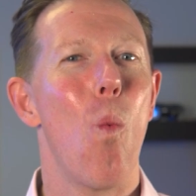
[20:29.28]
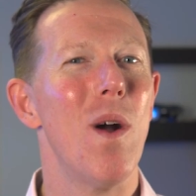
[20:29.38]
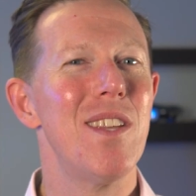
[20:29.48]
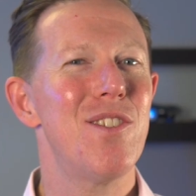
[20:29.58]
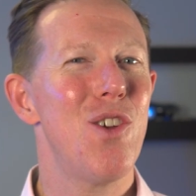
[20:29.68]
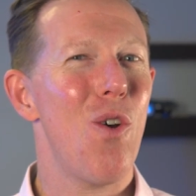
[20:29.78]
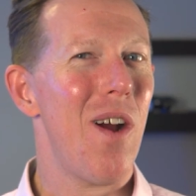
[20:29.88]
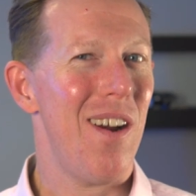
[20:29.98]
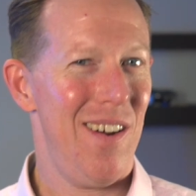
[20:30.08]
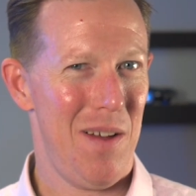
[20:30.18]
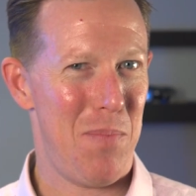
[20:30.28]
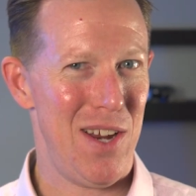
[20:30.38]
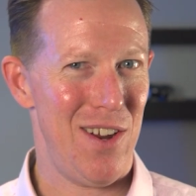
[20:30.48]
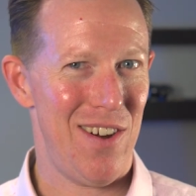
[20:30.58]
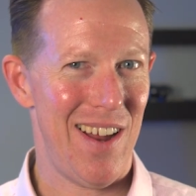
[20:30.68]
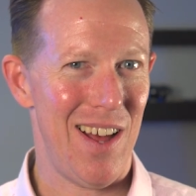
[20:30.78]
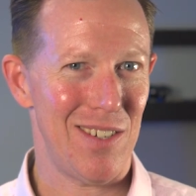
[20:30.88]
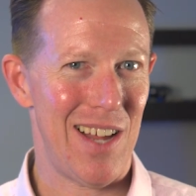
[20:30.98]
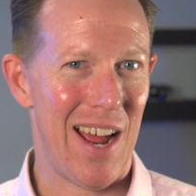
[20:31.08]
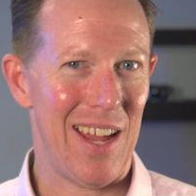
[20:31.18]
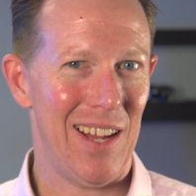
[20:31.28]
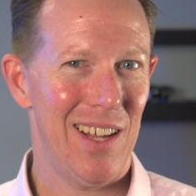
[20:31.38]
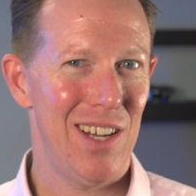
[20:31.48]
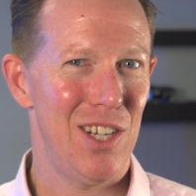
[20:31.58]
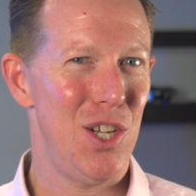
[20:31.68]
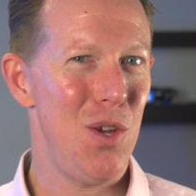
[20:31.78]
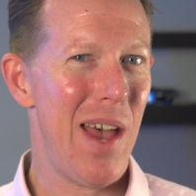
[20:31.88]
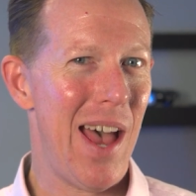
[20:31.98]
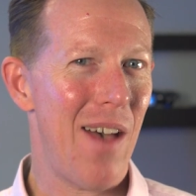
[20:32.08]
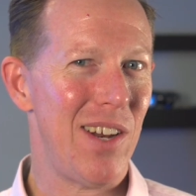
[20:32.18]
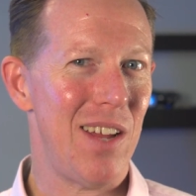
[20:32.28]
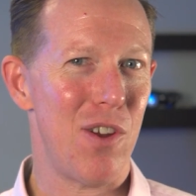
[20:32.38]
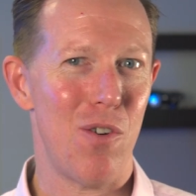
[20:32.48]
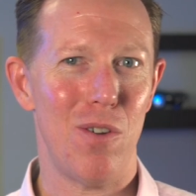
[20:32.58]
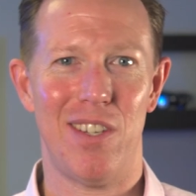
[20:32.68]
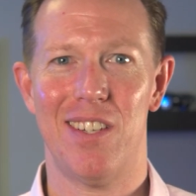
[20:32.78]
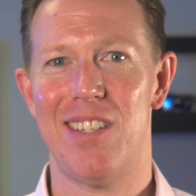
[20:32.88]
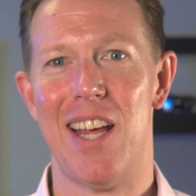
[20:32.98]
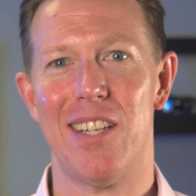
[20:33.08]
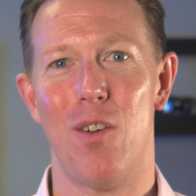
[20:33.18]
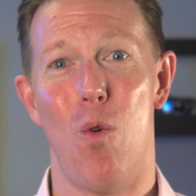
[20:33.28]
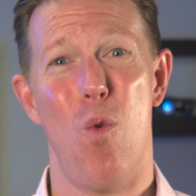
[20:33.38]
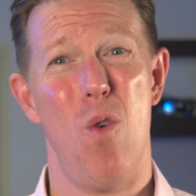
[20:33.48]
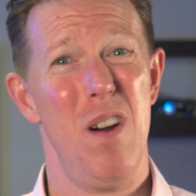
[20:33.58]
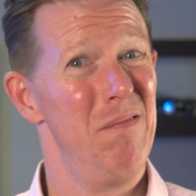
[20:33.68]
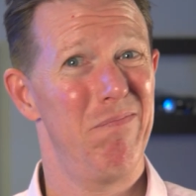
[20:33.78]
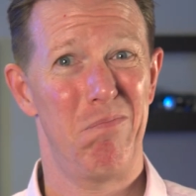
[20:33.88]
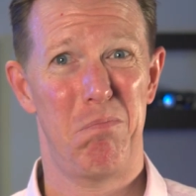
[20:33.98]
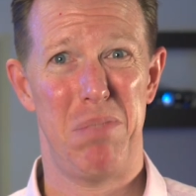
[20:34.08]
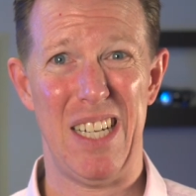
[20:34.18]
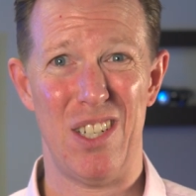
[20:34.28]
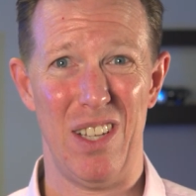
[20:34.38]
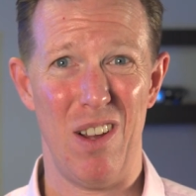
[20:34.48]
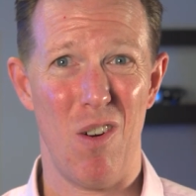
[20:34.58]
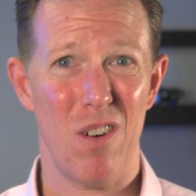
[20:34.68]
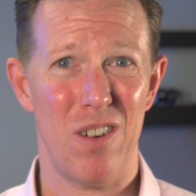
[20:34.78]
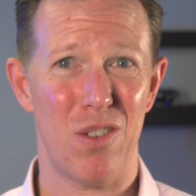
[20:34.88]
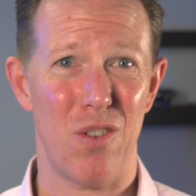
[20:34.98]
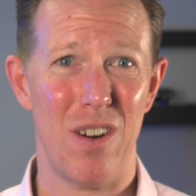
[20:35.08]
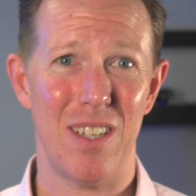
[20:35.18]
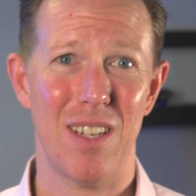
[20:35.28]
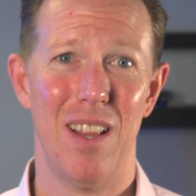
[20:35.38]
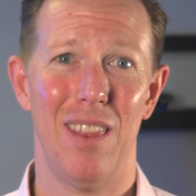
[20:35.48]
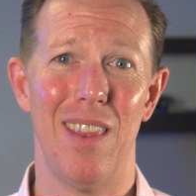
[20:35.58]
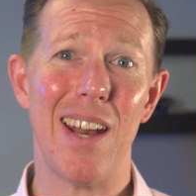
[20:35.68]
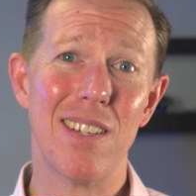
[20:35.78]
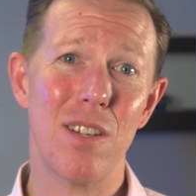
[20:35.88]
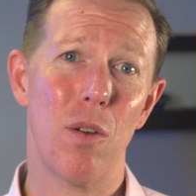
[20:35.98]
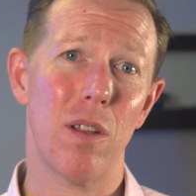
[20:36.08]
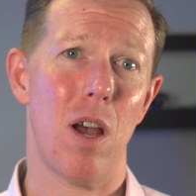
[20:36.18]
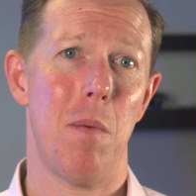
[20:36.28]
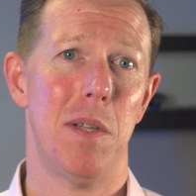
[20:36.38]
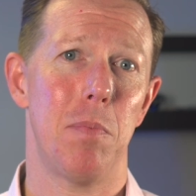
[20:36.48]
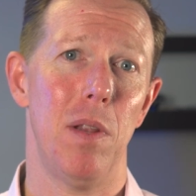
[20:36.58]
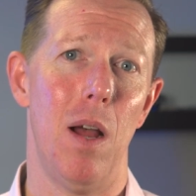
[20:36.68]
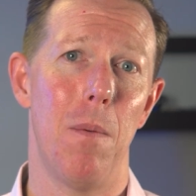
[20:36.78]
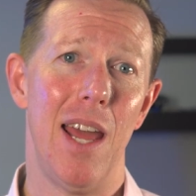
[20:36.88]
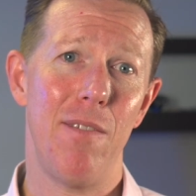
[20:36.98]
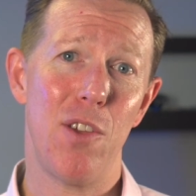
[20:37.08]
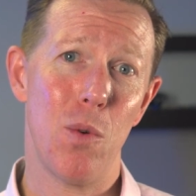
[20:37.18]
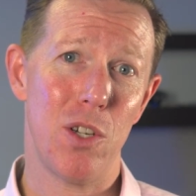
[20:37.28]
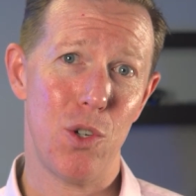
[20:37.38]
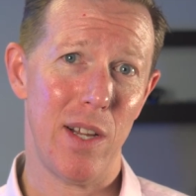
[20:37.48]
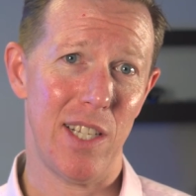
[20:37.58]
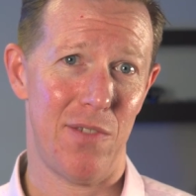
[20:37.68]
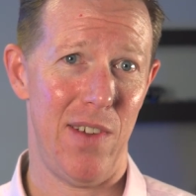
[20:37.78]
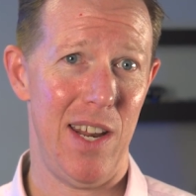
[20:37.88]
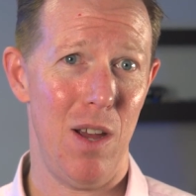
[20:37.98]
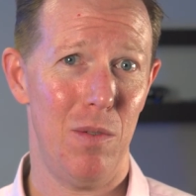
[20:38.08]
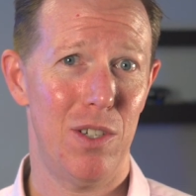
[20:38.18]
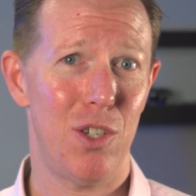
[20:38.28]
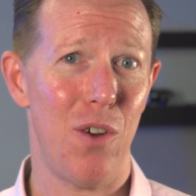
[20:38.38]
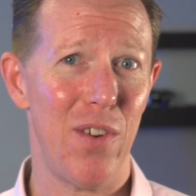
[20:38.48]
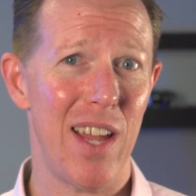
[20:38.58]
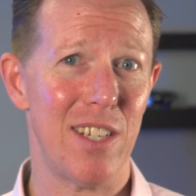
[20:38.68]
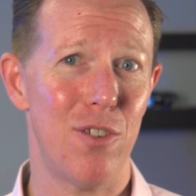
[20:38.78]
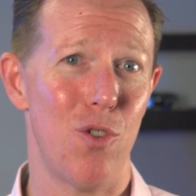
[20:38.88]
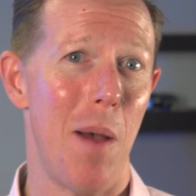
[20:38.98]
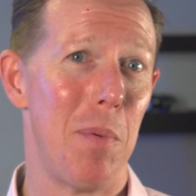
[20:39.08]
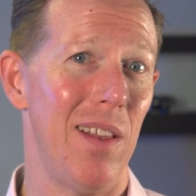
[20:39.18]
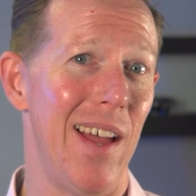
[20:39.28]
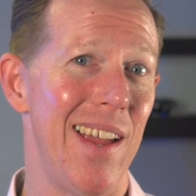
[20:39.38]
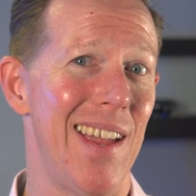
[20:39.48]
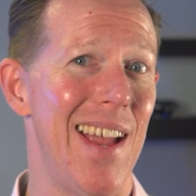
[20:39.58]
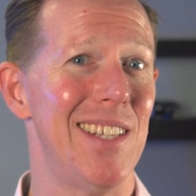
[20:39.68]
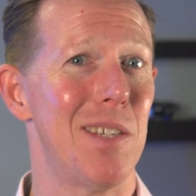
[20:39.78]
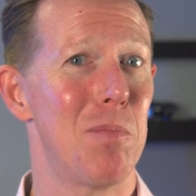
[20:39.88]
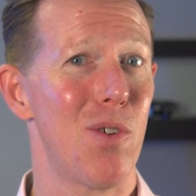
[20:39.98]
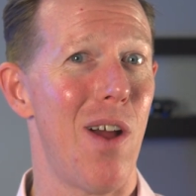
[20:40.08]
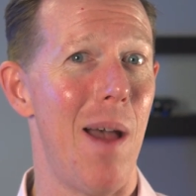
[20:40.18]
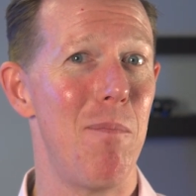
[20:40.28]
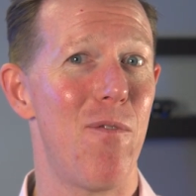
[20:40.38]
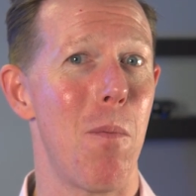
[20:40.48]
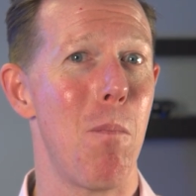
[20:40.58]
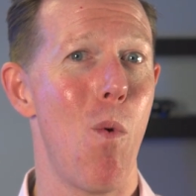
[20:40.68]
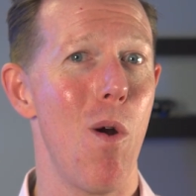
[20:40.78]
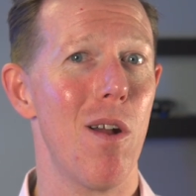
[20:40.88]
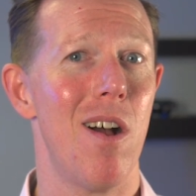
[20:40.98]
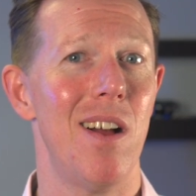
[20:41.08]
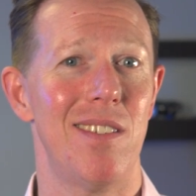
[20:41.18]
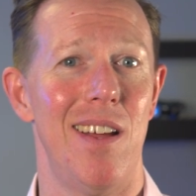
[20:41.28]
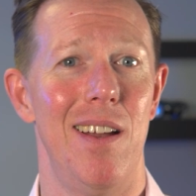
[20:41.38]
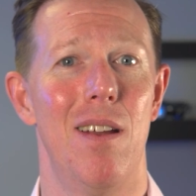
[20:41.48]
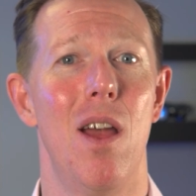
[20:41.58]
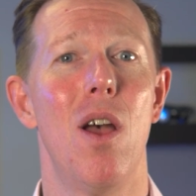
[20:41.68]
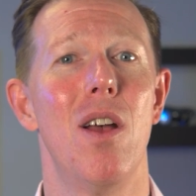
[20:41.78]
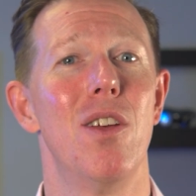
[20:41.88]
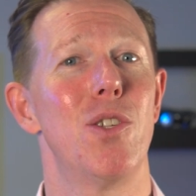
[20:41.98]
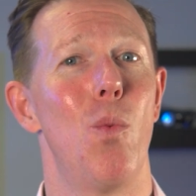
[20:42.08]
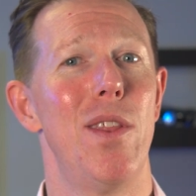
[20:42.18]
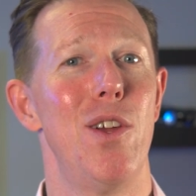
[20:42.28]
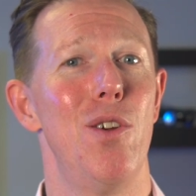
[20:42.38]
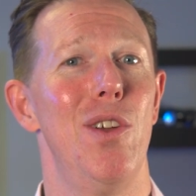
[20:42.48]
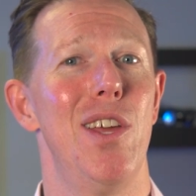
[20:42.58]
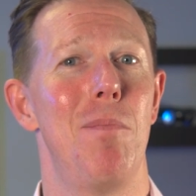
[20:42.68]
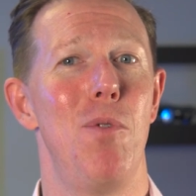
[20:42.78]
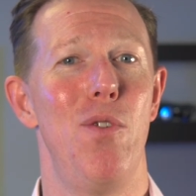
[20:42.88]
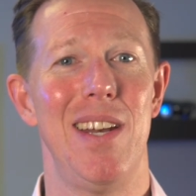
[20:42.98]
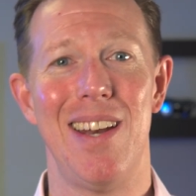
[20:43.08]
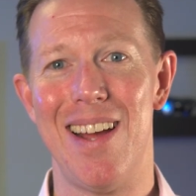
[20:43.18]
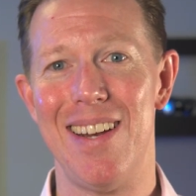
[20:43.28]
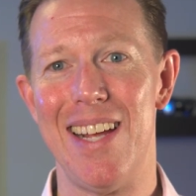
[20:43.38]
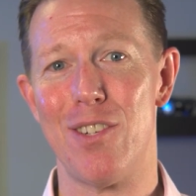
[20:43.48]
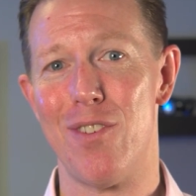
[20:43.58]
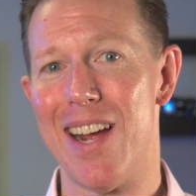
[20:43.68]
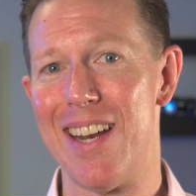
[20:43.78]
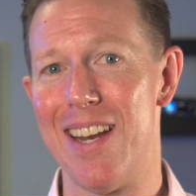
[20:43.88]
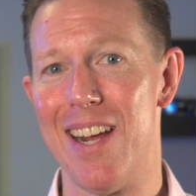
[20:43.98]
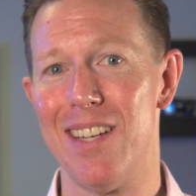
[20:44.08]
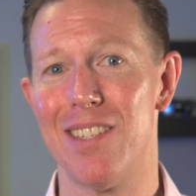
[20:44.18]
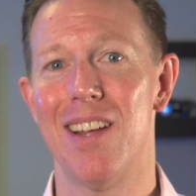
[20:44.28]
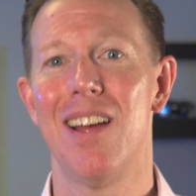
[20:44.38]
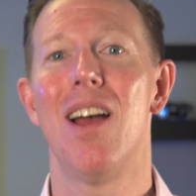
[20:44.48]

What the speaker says: What's your opinion on house hacking? Do you have any of your own success or potentially horror stories? Let us know in the comments below. And if you enjoyed this video, don't forget to drop a like and subscribe for more content. So whether you're looking to move in 9 days or 90 days,